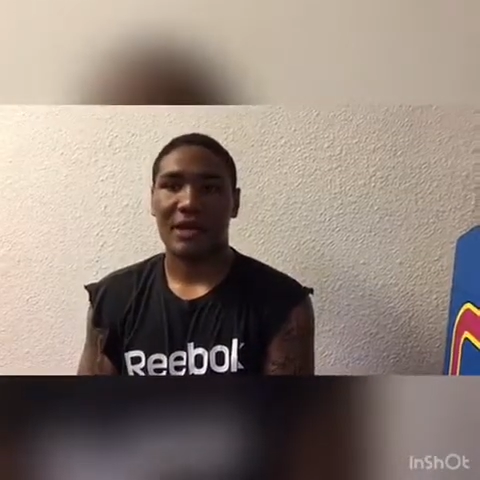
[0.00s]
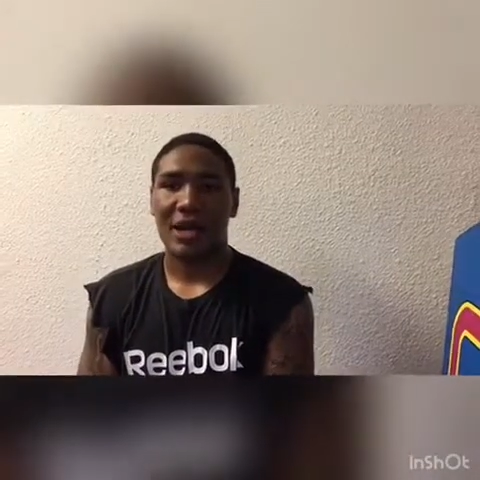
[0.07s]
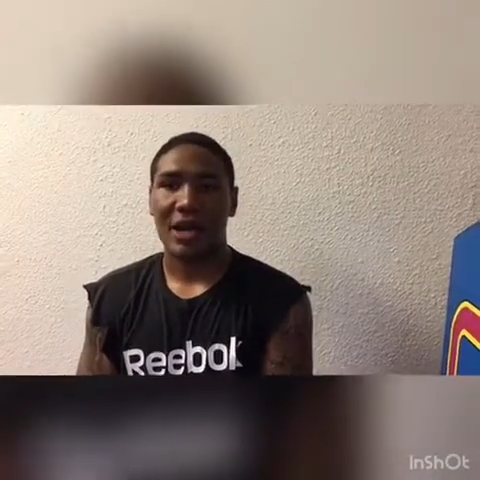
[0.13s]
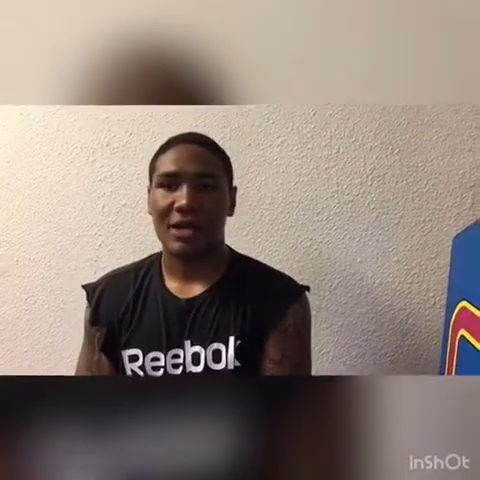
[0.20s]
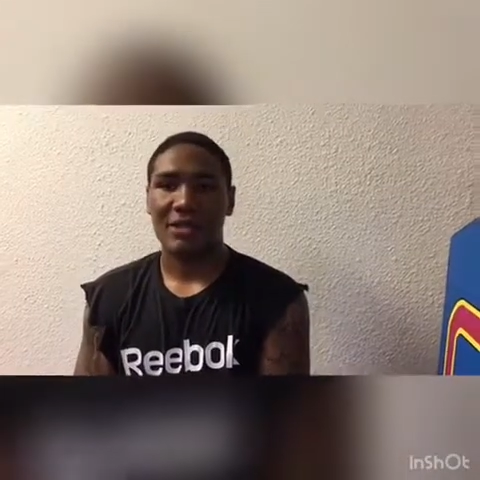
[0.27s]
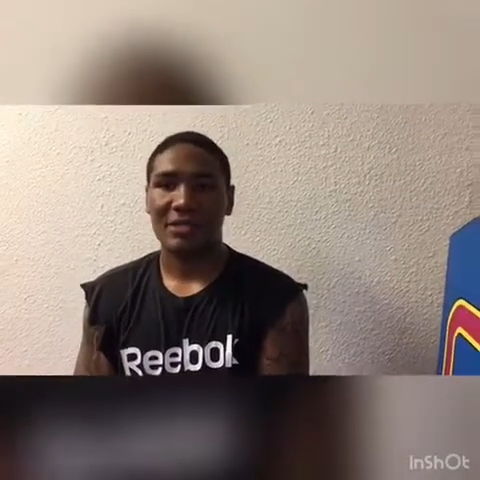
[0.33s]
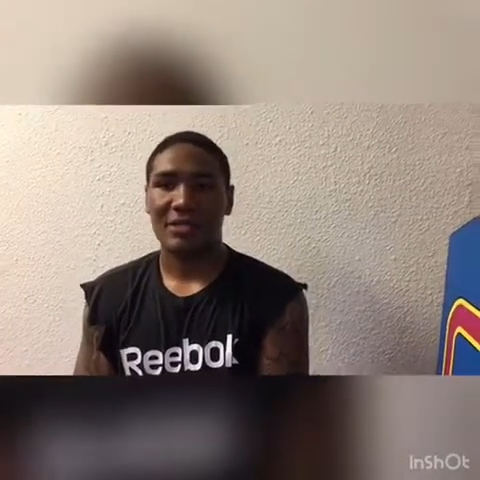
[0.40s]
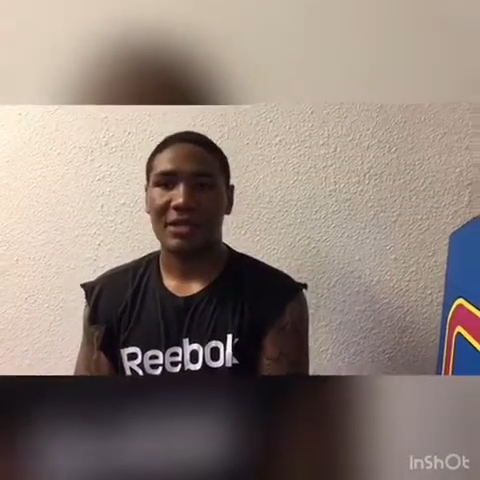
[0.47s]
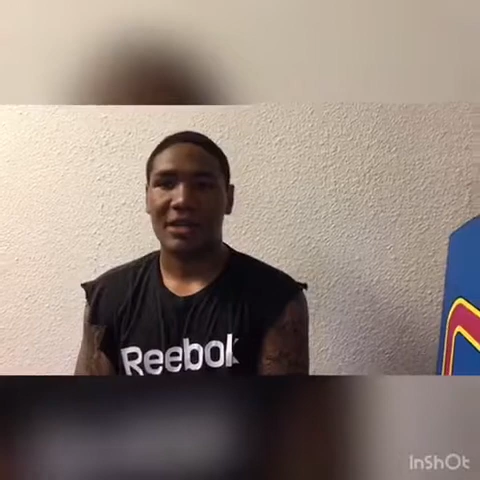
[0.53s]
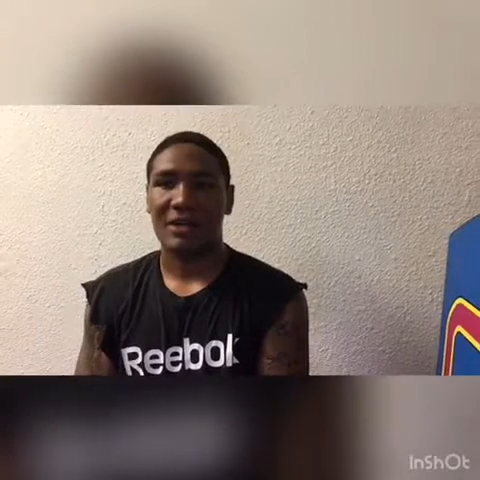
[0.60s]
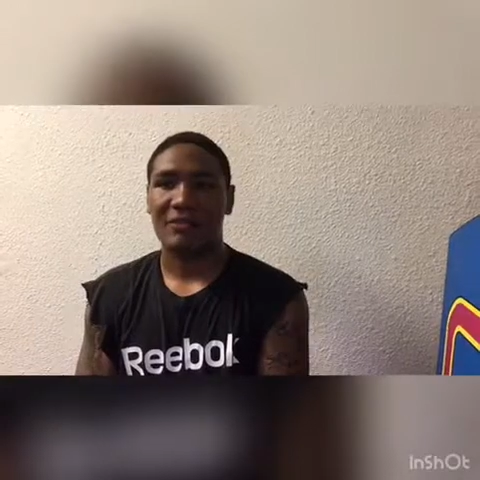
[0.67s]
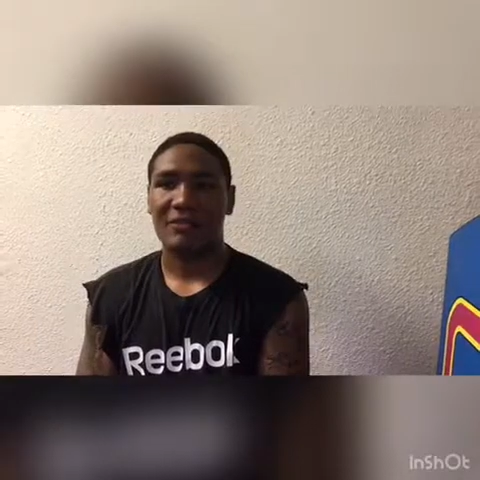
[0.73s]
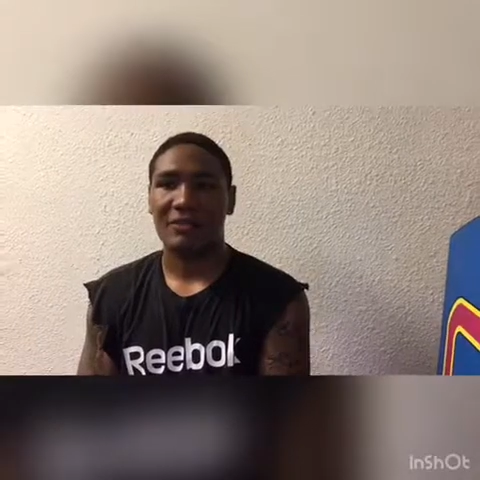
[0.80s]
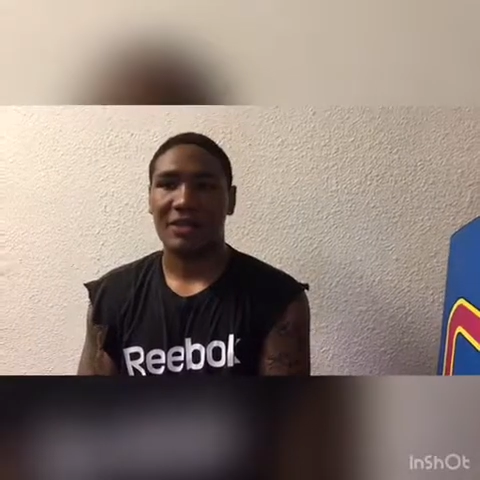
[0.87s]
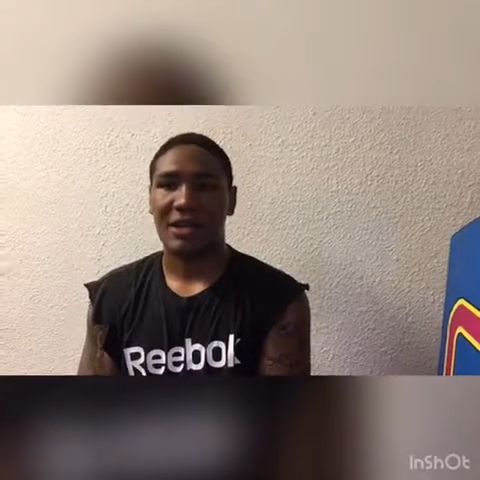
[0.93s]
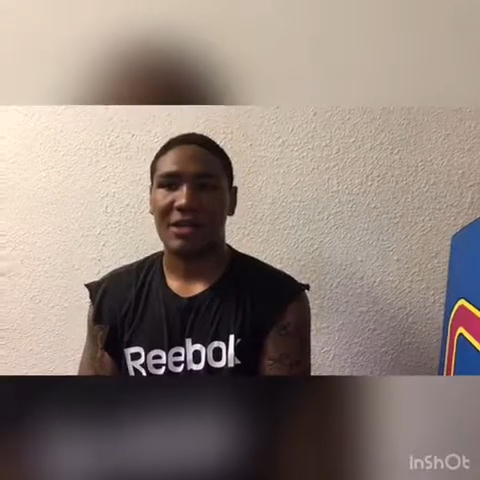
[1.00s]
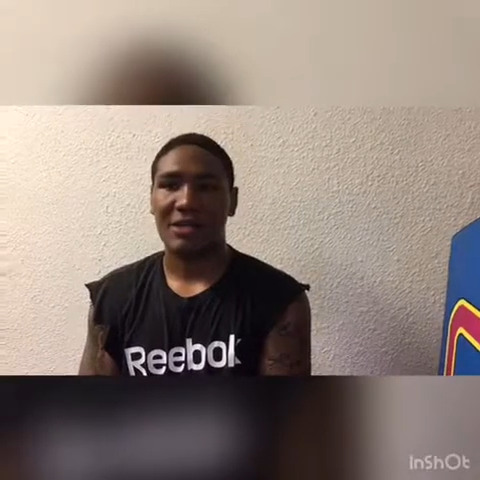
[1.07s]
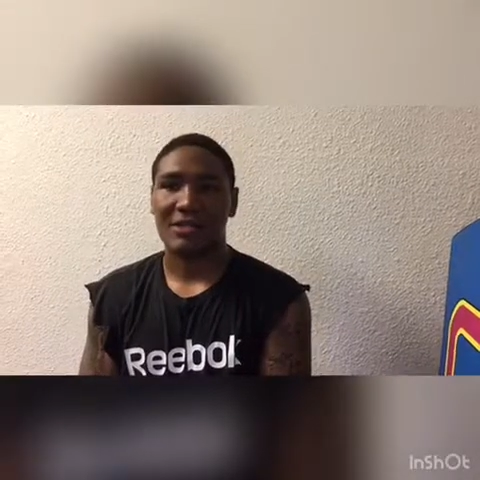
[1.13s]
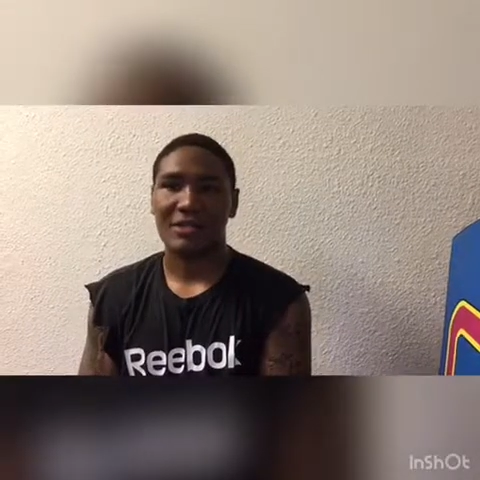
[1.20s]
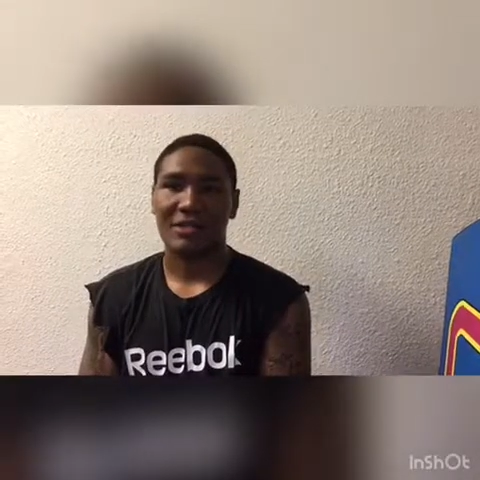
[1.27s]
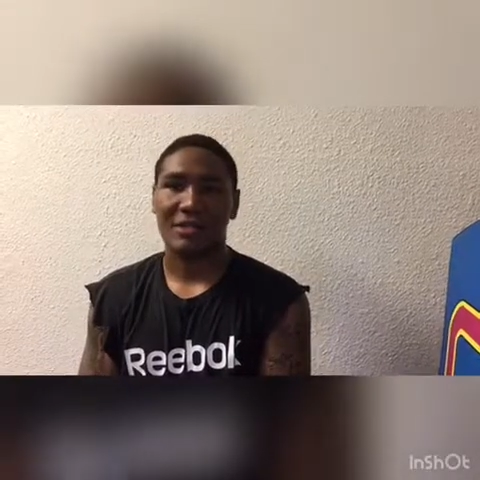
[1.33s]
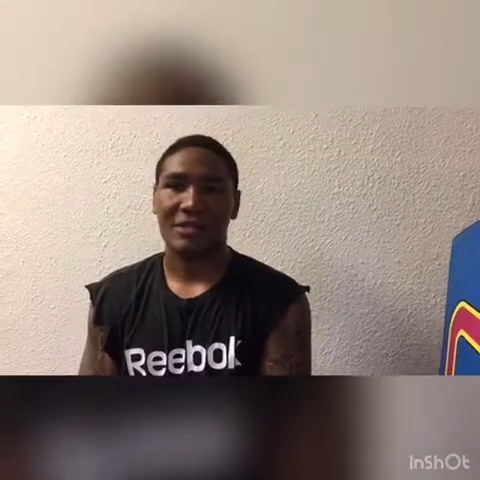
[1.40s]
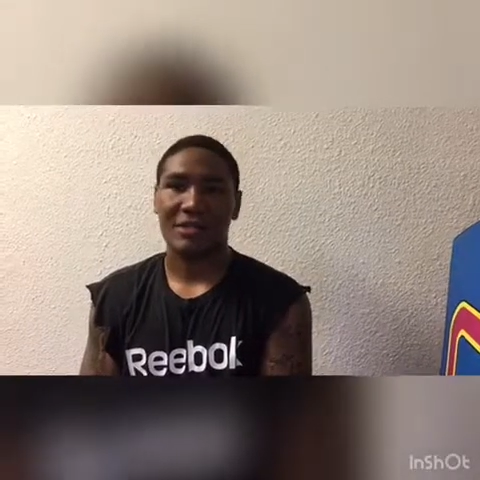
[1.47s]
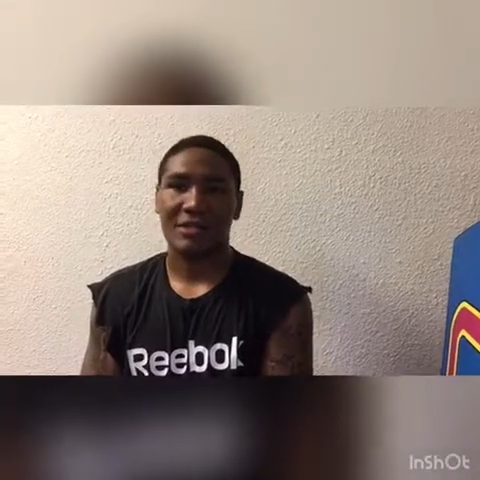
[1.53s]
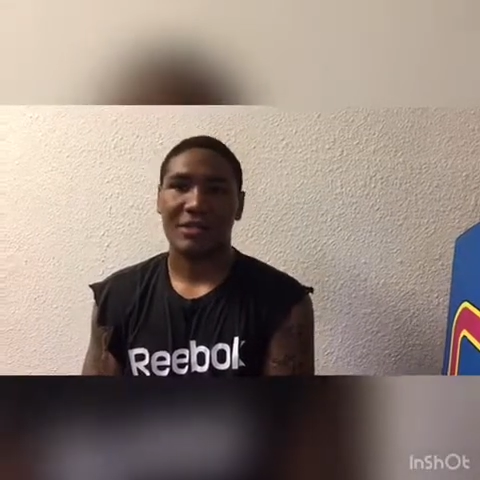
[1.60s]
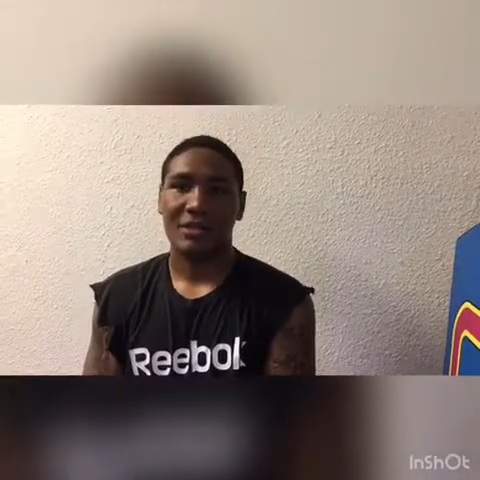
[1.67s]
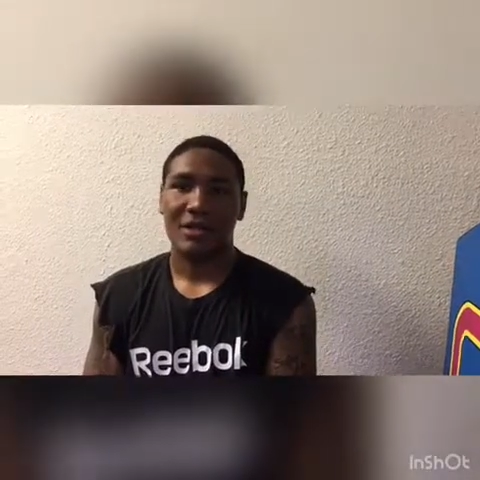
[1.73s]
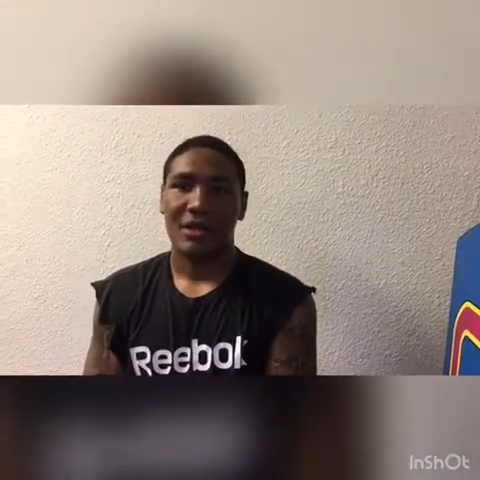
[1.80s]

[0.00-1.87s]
Honestly, I feel like it's the